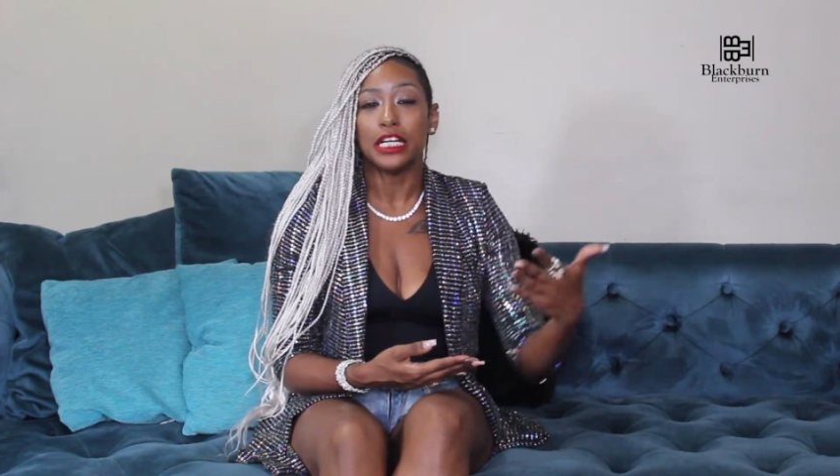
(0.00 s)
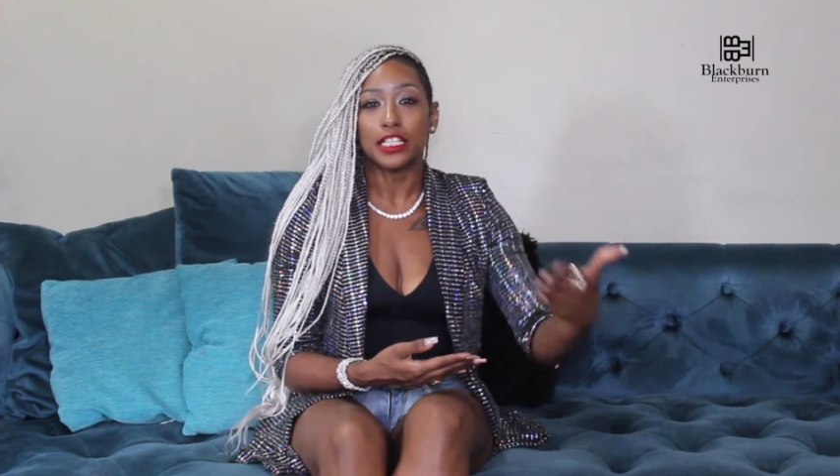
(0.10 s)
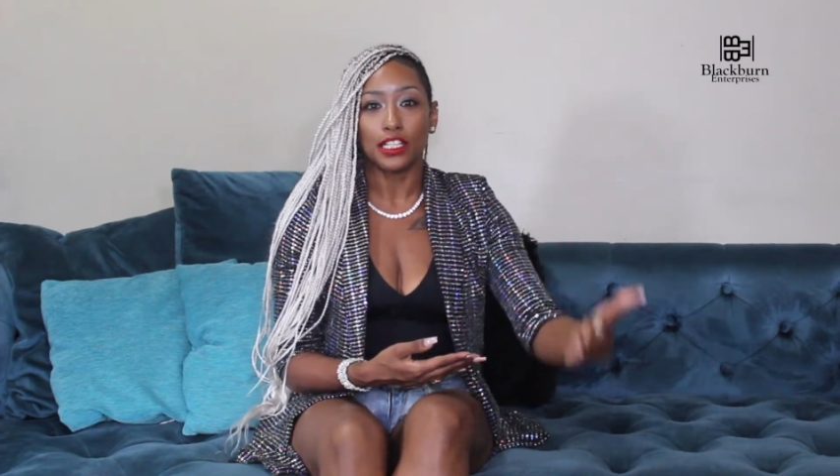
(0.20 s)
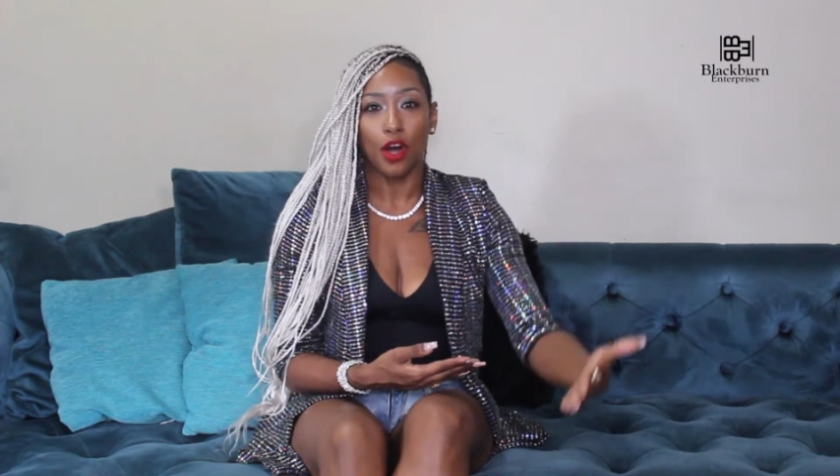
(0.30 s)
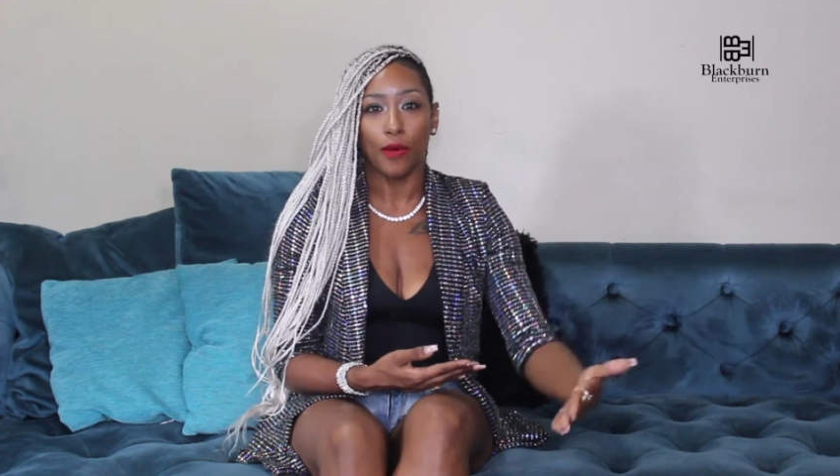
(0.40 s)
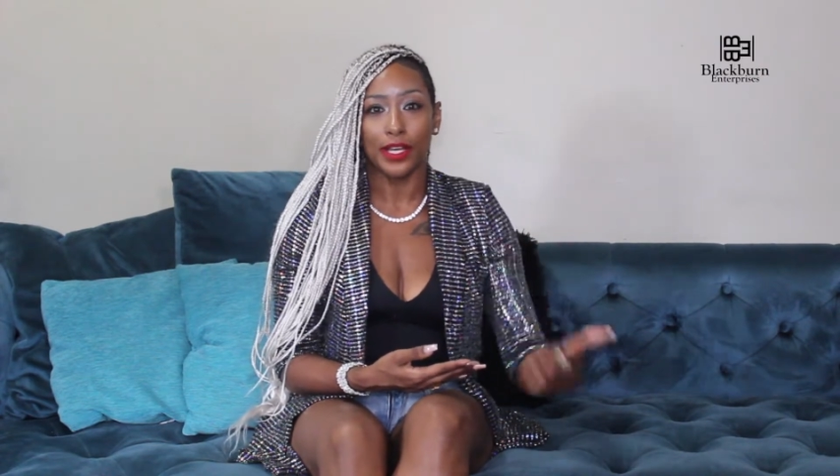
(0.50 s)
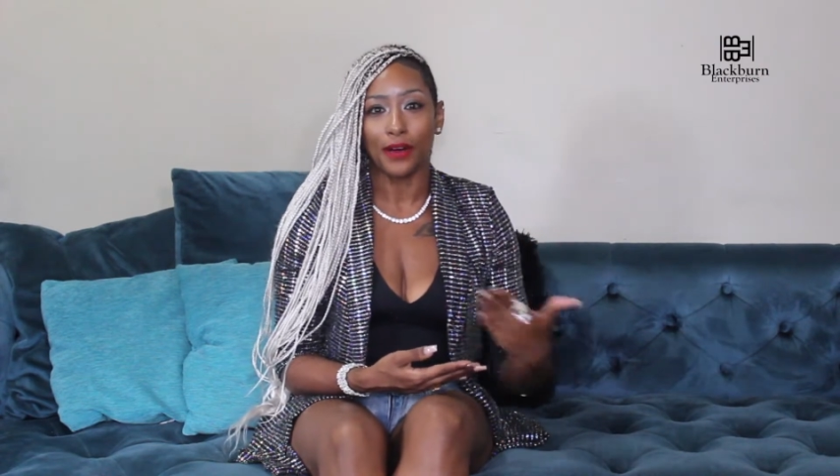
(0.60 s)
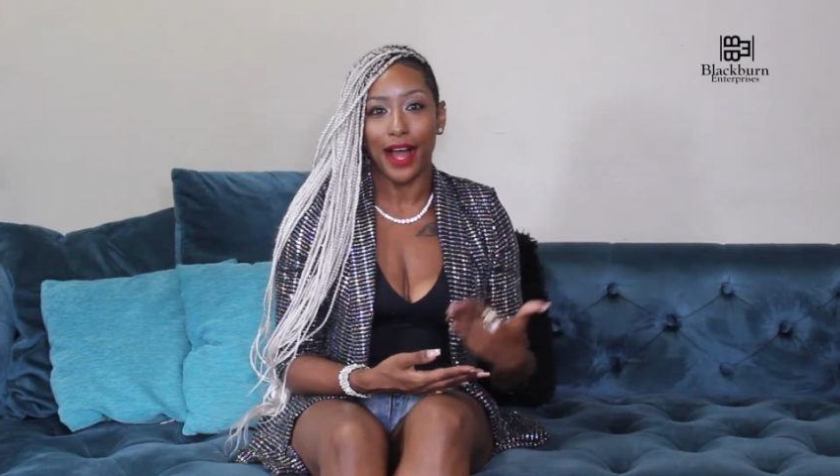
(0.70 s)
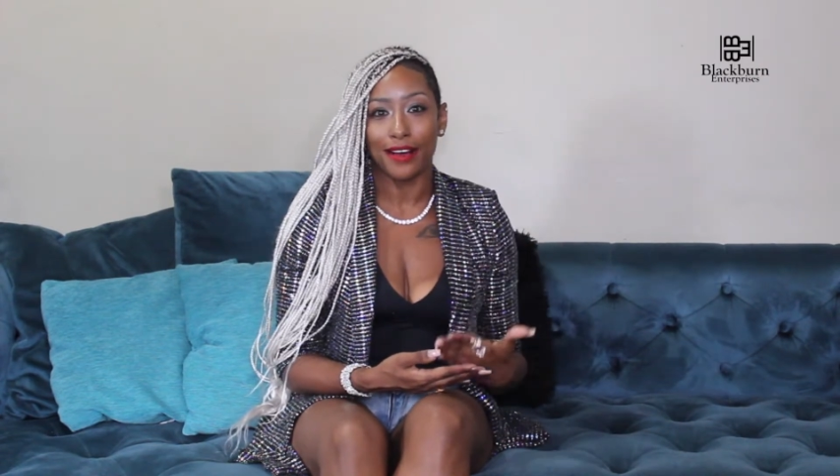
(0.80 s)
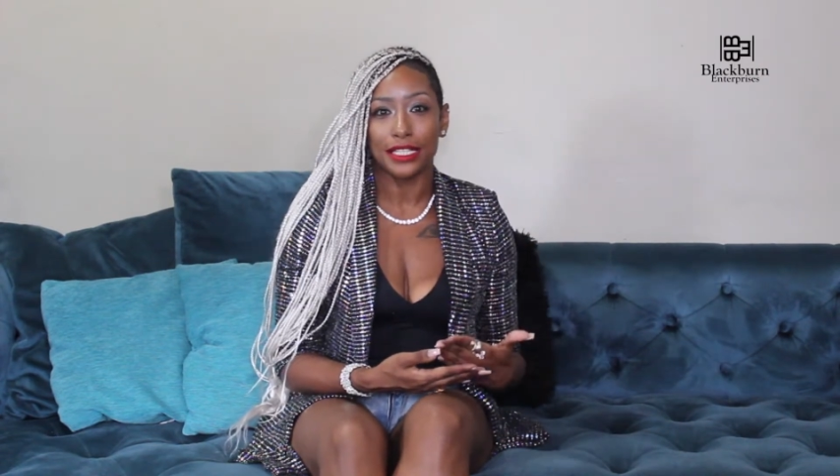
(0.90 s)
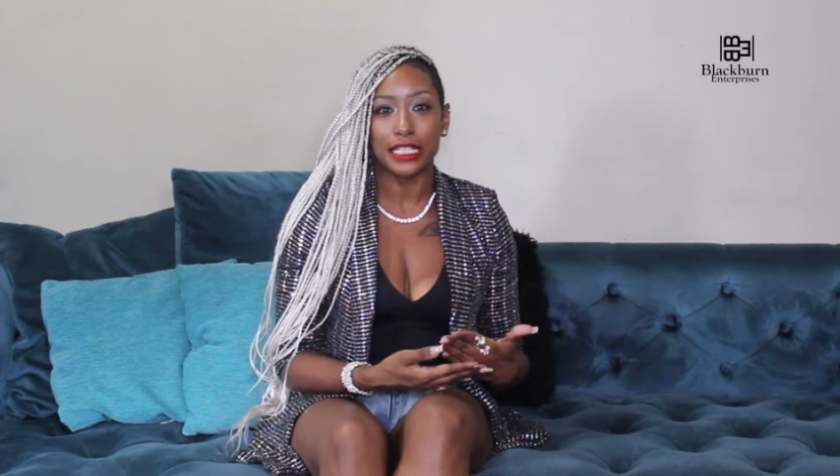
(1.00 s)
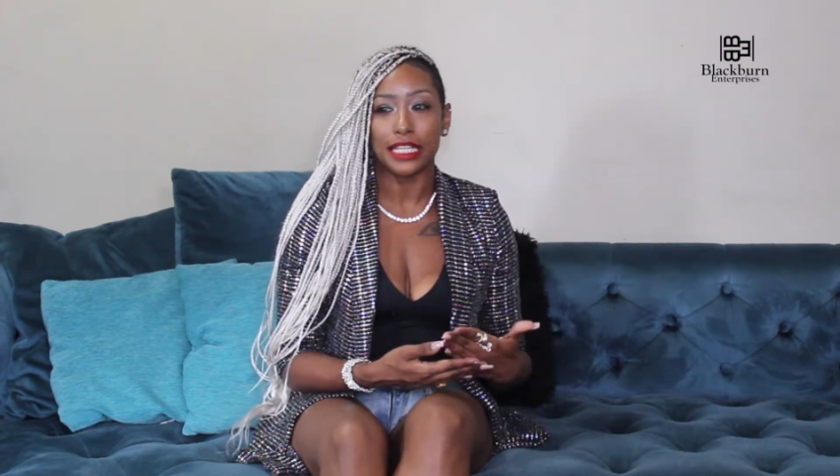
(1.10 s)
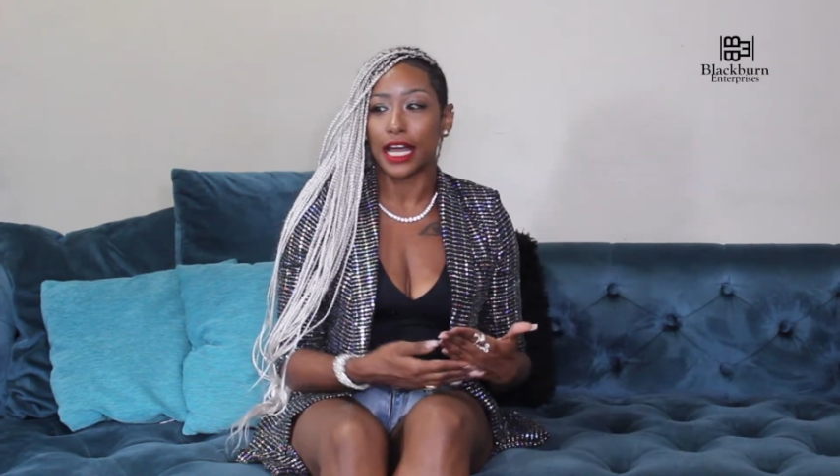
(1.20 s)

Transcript: to go in your house and say,